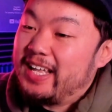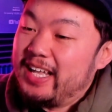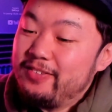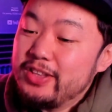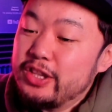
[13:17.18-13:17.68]

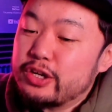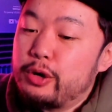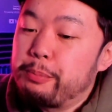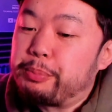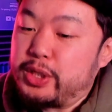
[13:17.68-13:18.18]
Even the
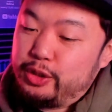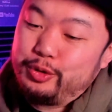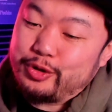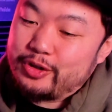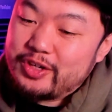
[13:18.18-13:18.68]

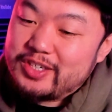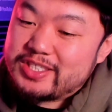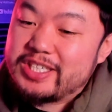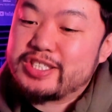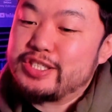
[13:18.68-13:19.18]
computer
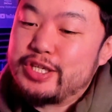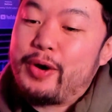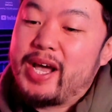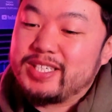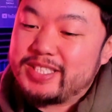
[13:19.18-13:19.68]
doesn't know
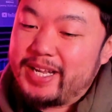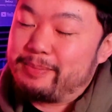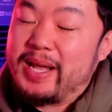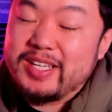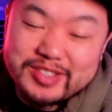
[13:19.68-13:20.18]
how to
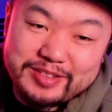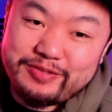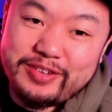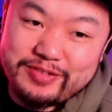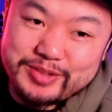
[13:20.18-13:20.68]
take pens in FIFA